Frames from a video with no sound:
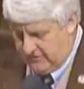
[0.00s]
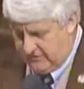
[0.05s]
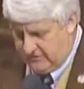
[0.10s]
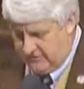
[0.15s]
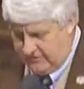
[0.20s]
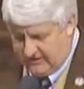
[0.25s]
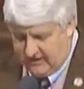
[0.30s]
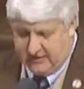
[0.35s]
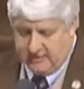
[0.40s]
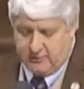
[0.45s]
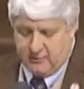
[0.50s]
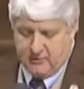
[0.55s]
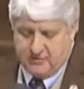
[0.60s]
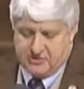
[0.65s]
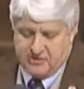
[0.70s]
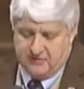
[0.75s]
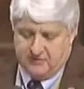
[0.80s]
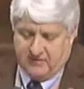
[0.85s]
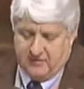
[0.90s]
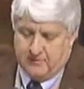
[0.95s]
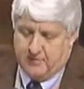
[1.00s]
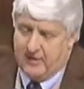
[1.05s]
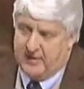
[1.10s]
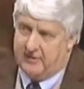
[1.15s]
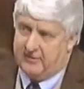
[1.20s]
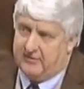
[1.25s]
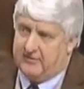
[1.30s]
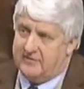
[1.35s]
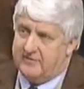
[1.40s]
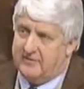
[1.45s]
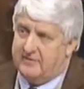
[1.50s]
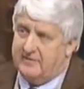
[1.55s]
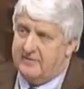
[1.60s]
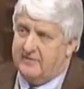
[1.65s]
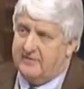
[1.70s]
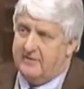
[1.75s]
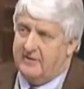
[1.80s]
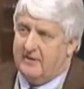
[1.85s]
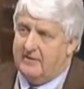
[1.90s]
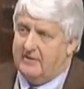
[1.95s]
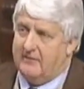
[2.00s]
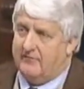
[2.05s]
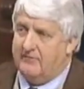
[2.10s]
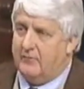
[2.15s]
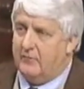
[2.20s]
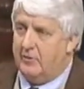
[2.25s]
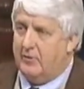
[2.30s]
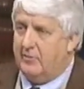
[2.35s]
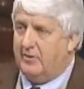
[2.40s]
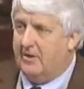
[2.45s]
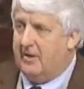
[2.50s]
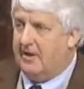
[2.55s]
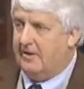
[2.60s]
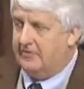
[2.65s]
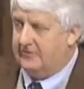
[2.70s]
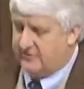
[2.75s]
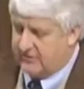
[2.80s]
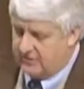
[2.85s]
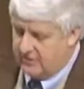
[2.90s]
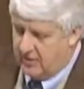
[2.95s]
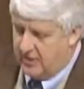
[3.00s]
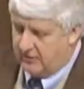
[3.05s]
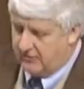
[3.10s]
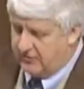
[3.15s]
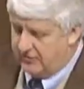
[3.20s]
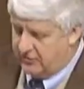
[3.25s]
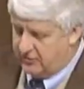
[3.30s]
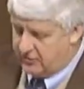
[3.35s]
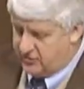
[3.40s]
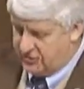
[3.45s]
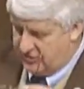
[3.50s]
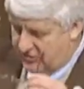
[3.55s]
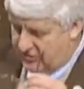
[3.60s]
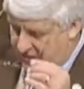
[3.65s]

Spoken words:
the Declaration of Independence and then formalized the Constitution of